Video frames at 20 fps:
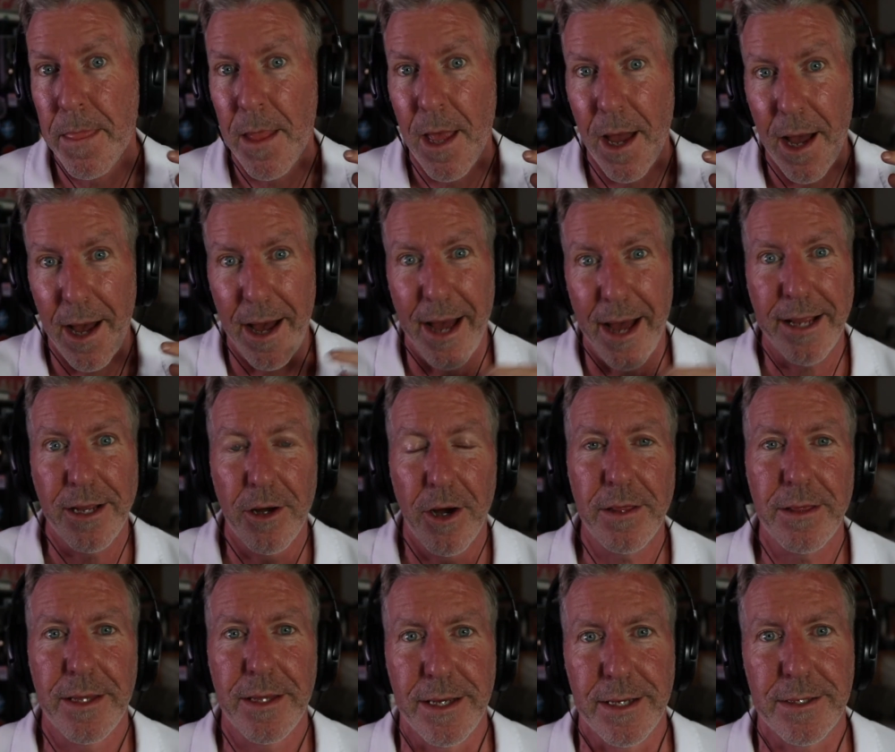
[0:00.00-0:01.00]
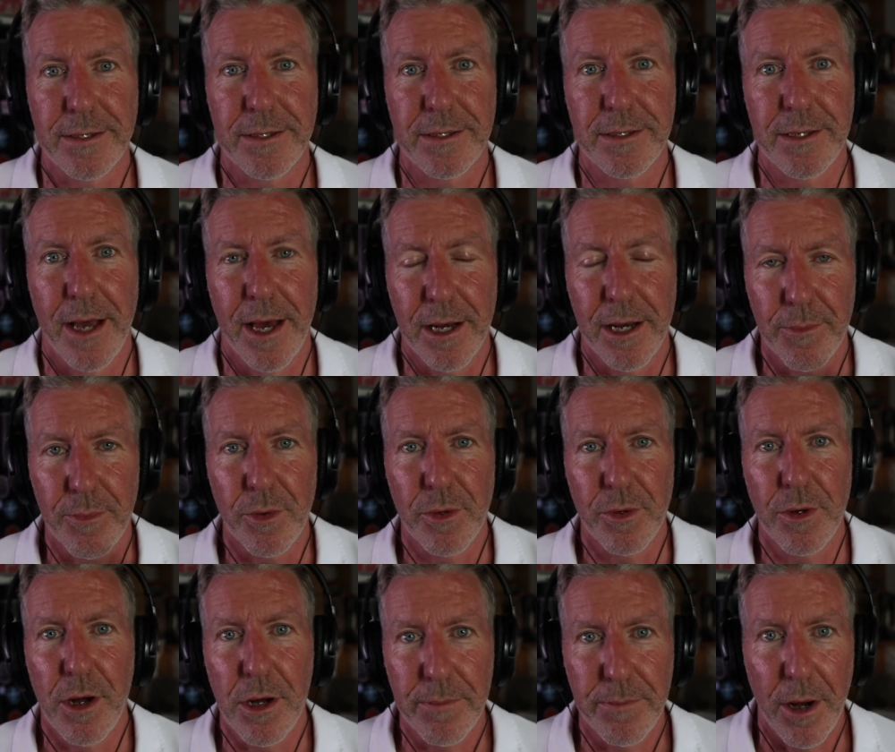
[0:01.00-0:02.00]
I got this at a
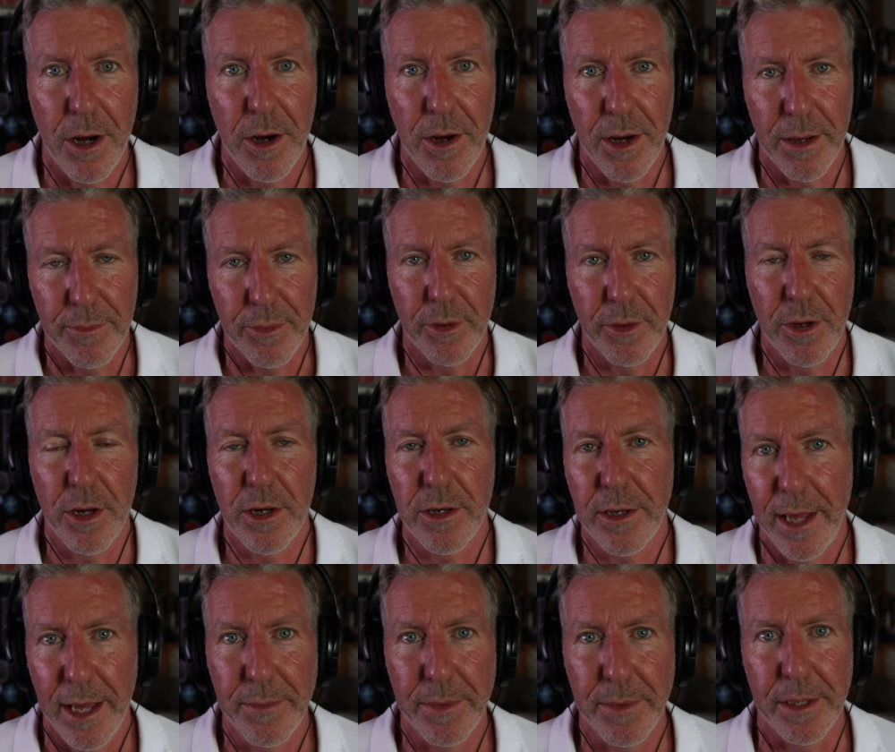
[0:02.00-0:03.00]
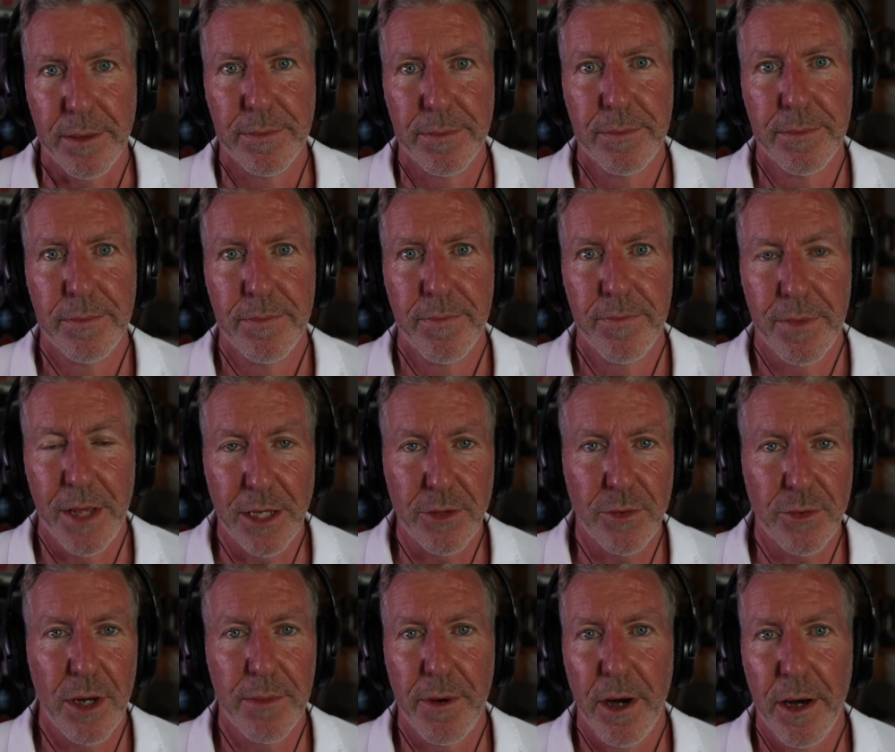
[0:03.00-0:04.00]
BrewDog bar at BrewDog Camden. That's where
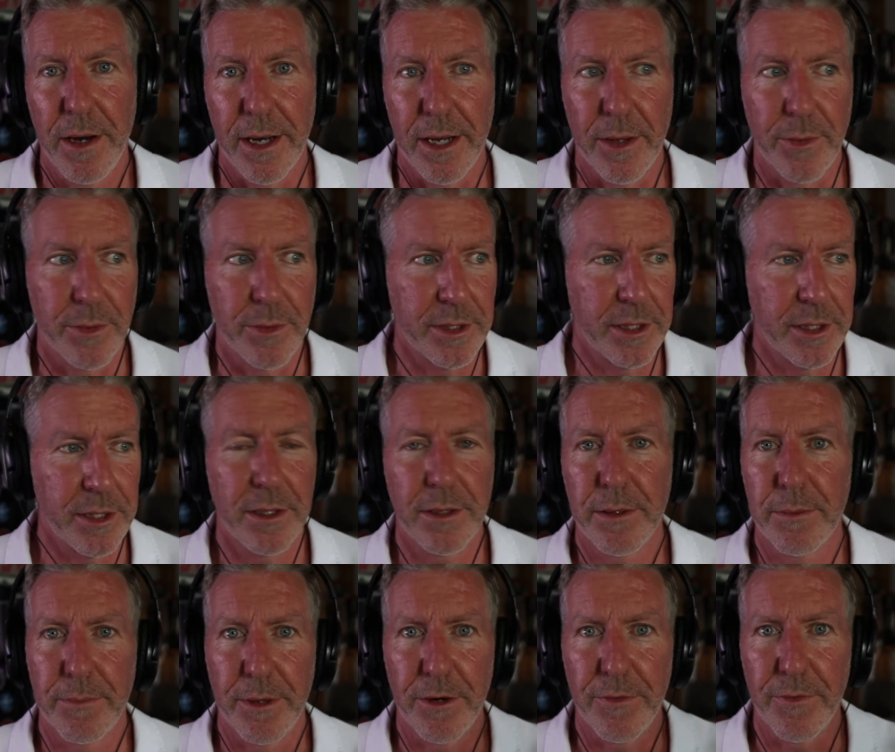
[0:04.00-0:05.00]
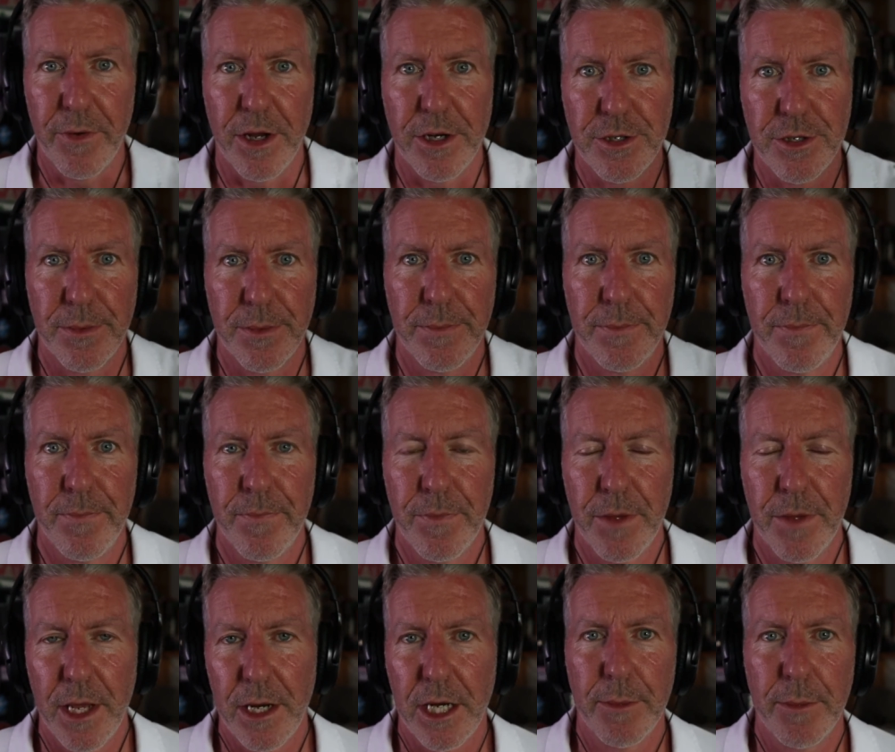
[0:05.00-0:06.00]
I bought it. It was in the beer fridge. They
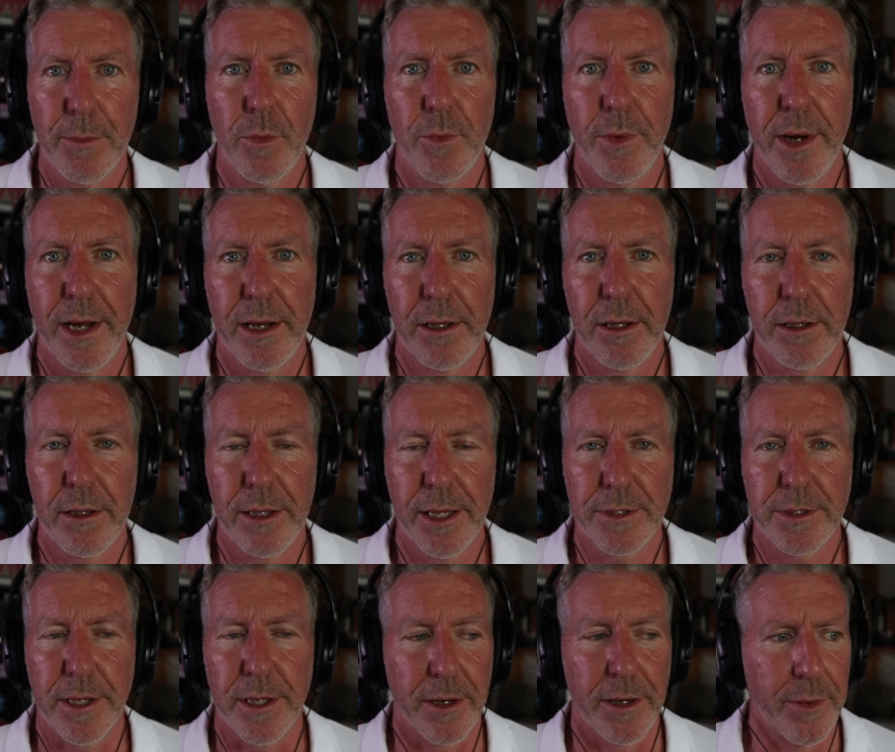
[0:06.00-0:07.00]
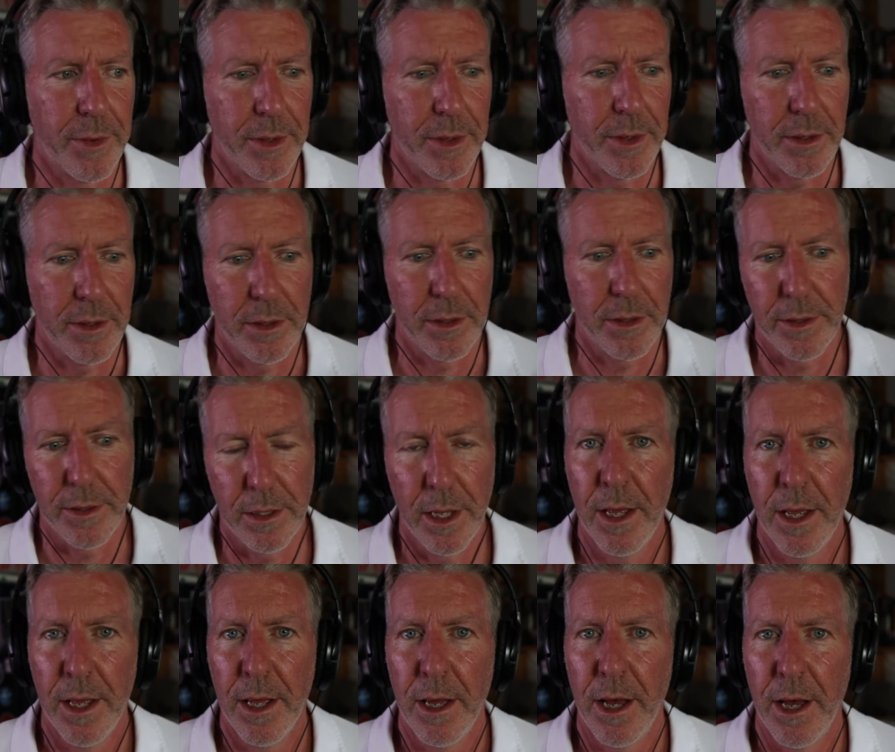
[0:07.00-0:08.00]
had a couple wild leaps there, and I went, all right.
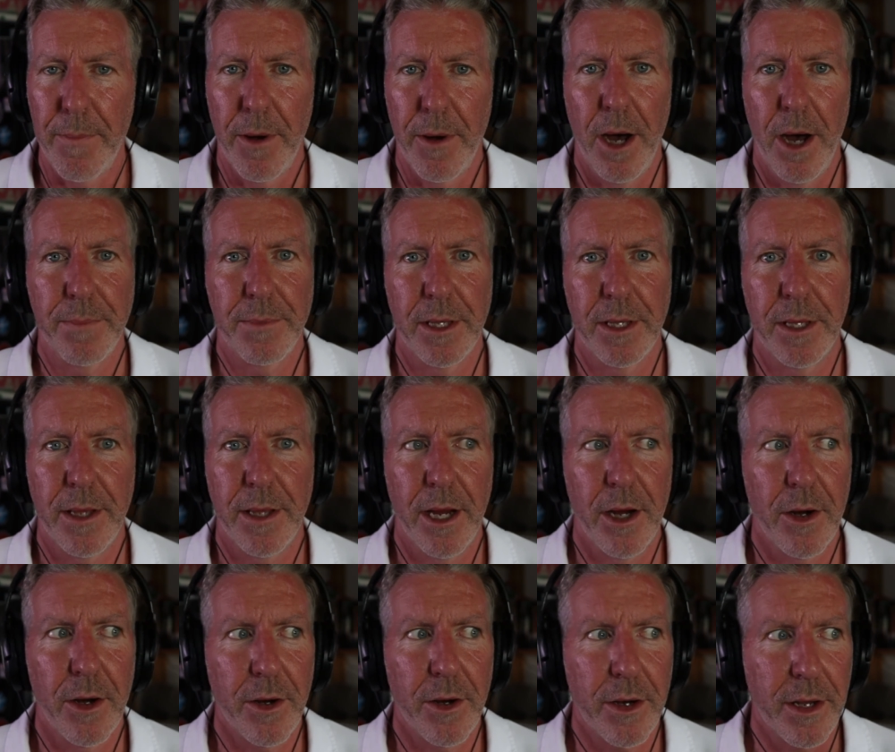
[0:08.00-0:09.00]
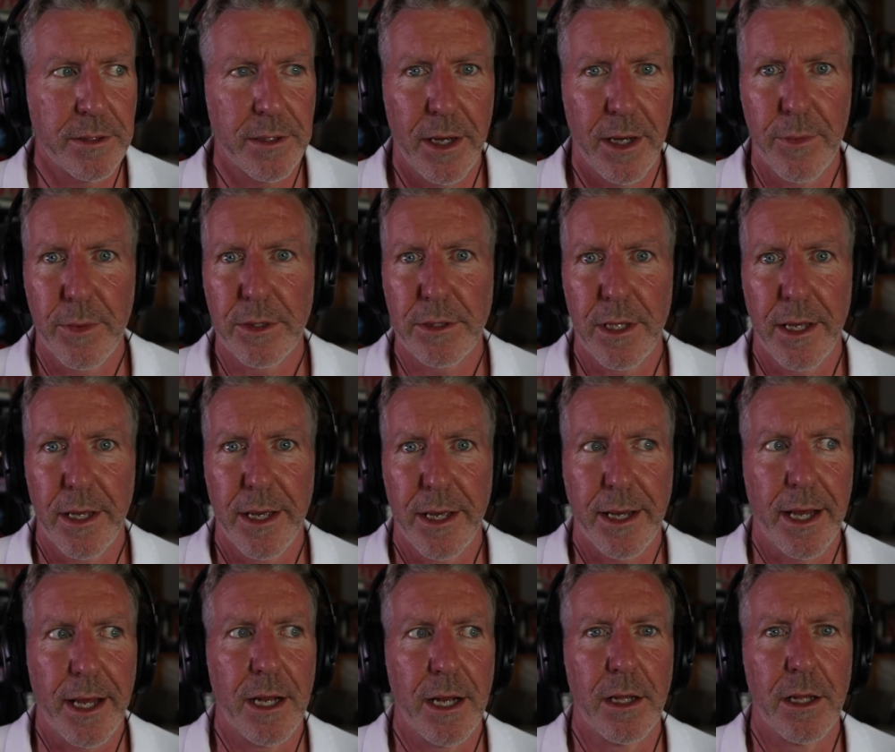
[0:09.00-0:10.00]
I popped in there because I was like at a
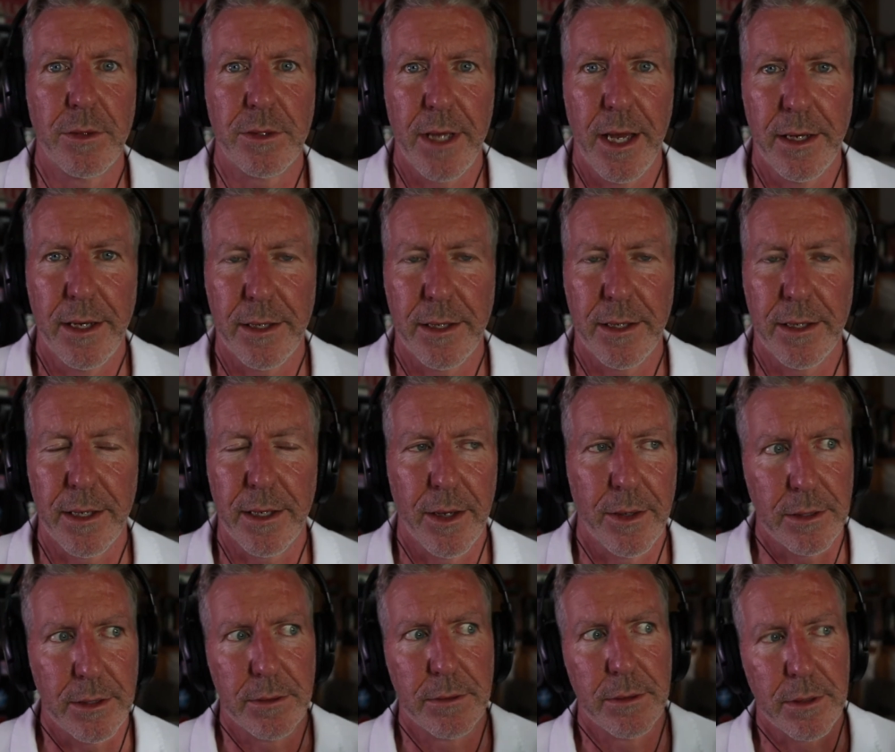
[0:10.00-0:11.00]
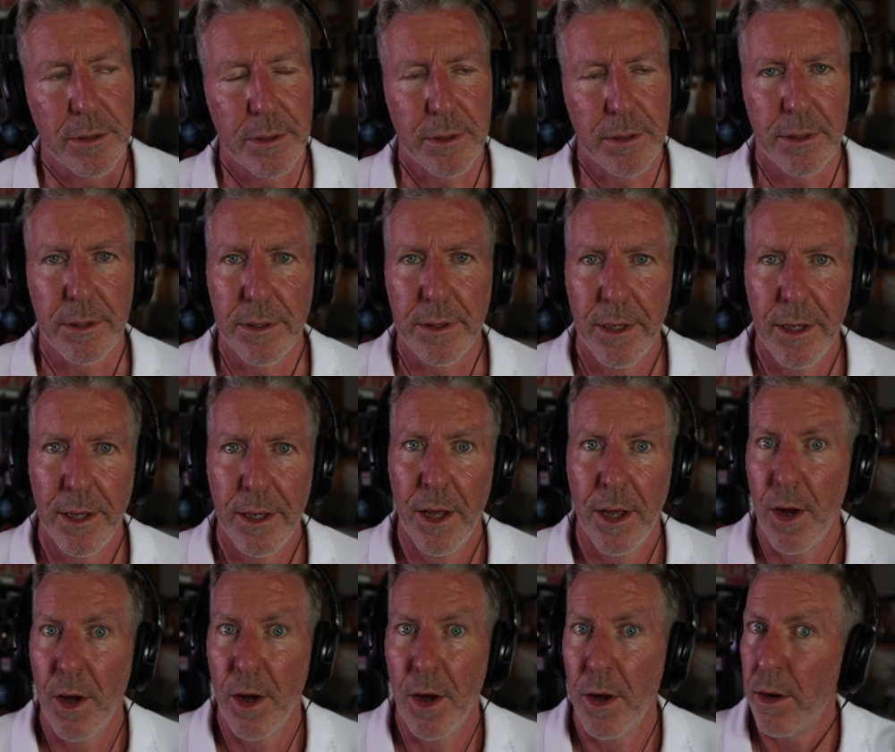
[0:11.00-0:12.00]
loose end, and I was like, oh, yeah.
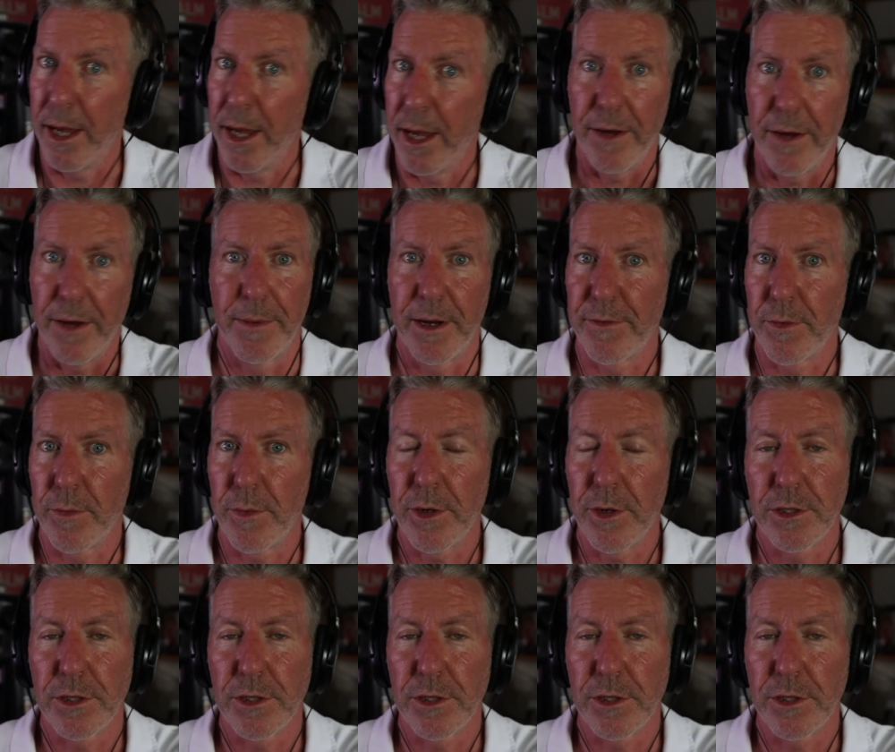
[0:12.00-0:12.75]
Hey, for better or for worse,